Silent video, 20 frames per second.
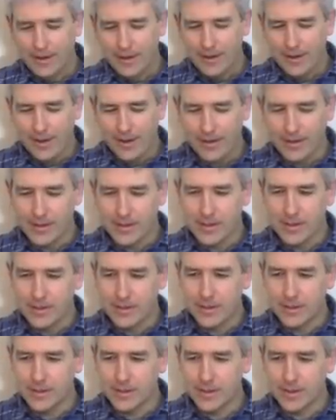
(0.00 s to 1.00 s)
and this is
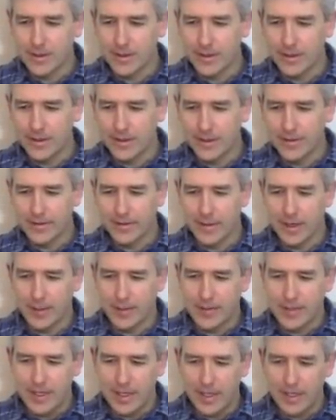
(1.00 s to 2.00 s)
just another
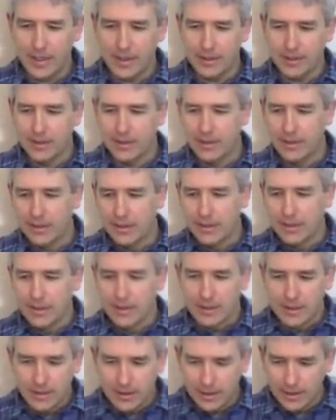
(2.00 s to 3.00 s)
update
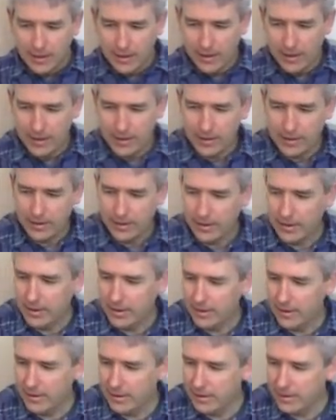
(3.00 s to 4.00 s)
on
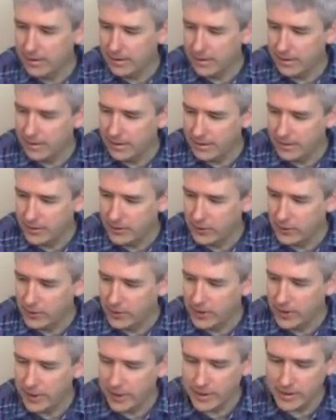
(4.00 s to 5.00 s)
the two
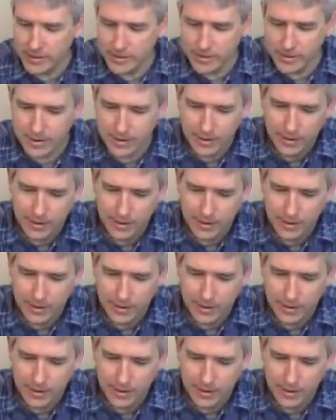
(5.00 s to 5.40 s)
kits